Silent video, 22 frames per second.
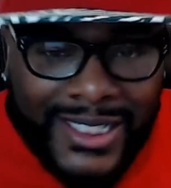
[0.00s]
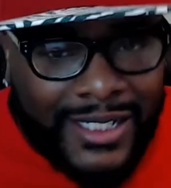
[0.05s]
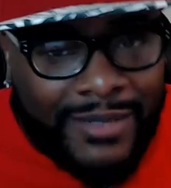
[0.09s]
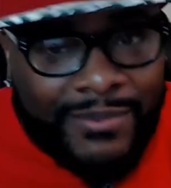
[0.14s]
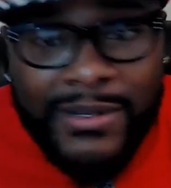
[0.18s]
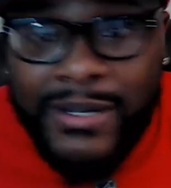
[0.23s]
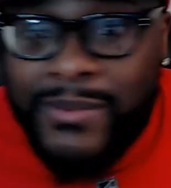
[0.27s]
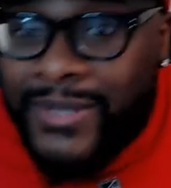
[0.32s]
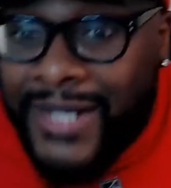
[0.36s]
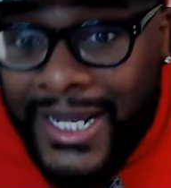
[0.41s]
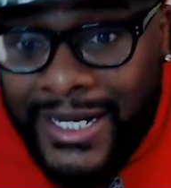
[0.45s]
the people
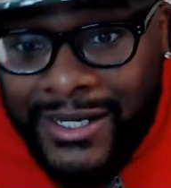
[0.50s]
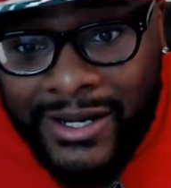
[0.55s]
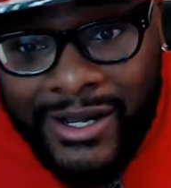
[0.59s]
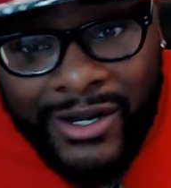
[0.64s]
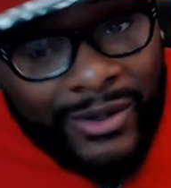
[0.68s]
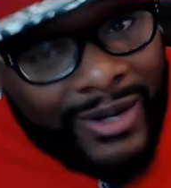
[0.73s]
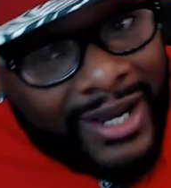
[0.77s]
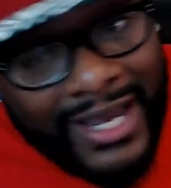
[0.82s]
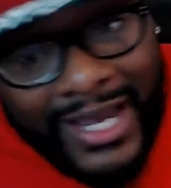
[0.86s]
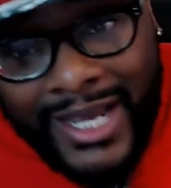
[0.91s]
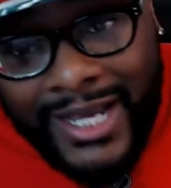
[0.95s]
that don't,
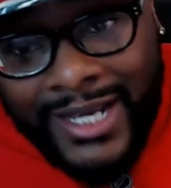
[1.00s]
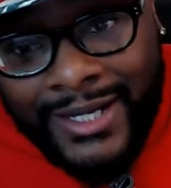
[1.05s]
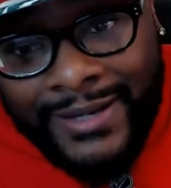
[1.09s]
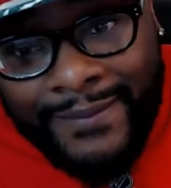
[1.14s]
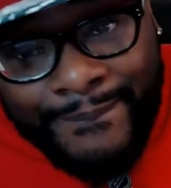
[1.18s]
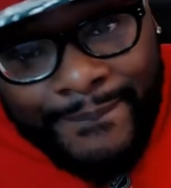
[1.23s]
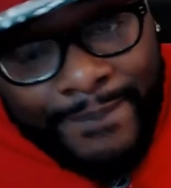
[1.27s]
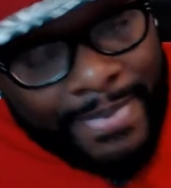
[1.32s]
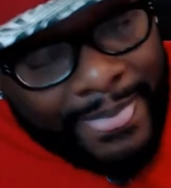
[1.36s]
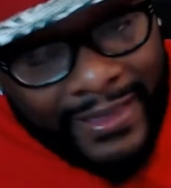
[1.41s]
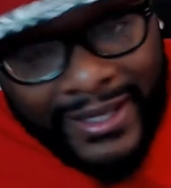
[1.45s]
hey,
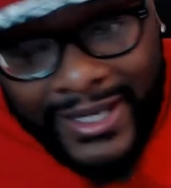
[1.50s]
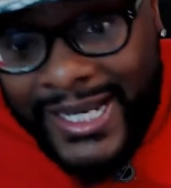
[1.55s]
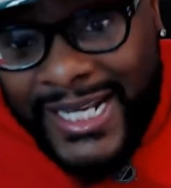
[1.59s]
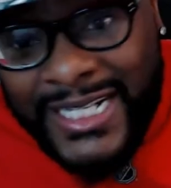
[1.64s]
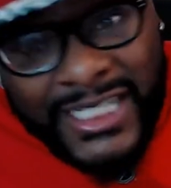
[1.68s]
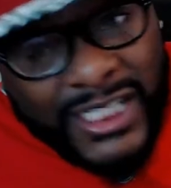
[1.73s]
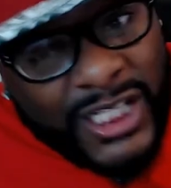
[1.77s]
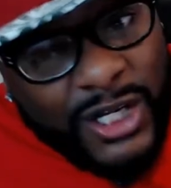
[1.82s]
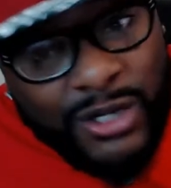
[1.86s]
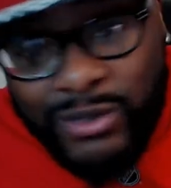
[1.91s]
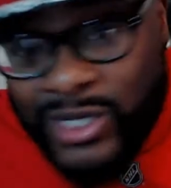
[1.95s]
it's
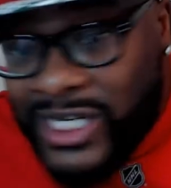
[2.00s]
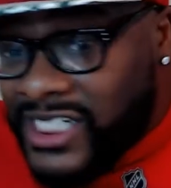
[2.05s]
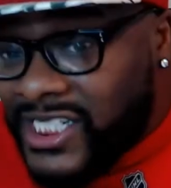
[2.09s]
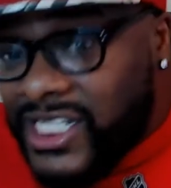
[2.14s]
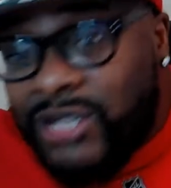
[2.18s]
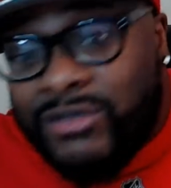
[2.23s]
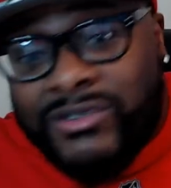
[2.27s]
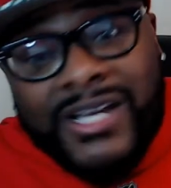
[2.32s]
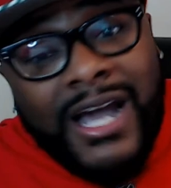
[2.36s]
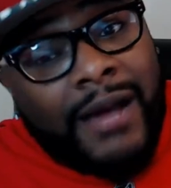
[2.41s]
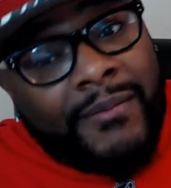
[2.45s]
still
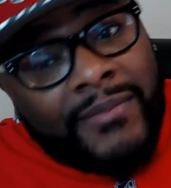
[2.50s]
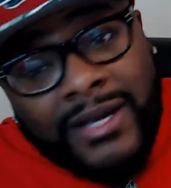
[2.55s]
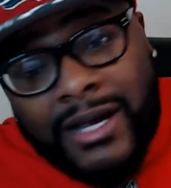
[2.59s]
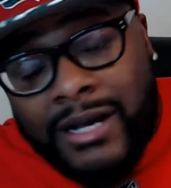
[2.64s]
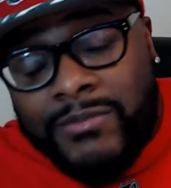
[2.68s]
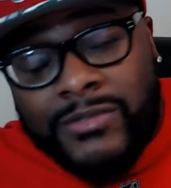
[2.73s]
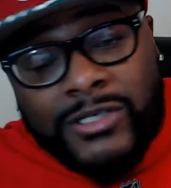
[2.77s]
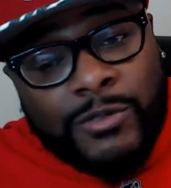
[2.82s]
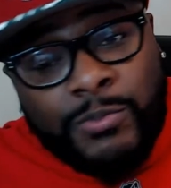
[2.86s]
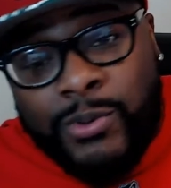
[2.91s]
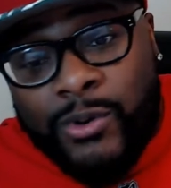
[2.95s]
time to come
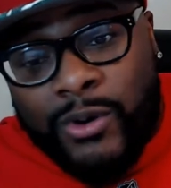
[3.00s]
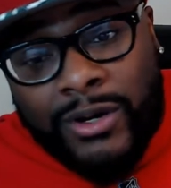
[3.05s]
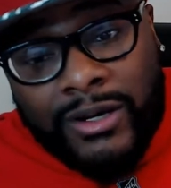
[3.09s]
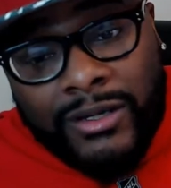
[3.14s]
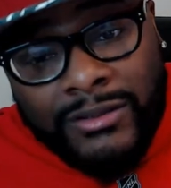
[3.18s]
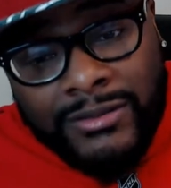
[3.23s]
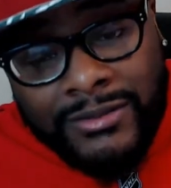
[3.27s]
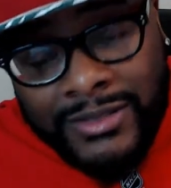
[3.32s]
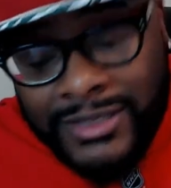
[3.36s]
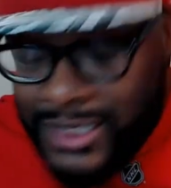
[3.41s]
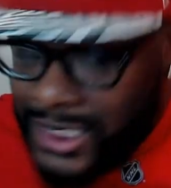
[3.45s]
support.
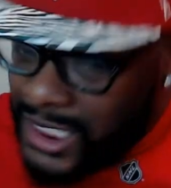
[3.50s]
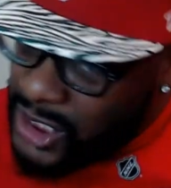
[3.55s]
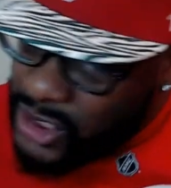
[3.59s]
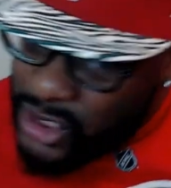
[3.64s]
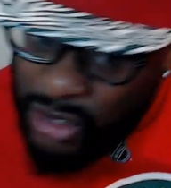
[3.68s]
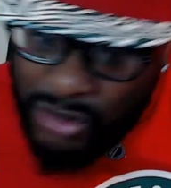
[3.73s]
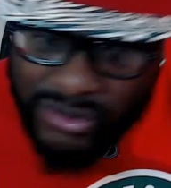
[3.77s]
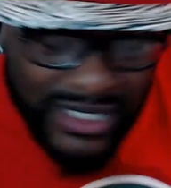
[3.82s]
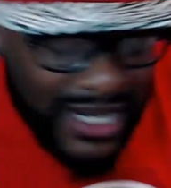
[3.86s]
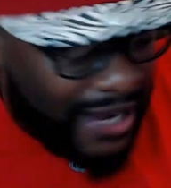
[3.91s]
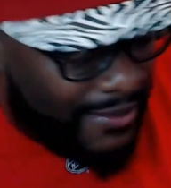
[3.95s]
It's still time to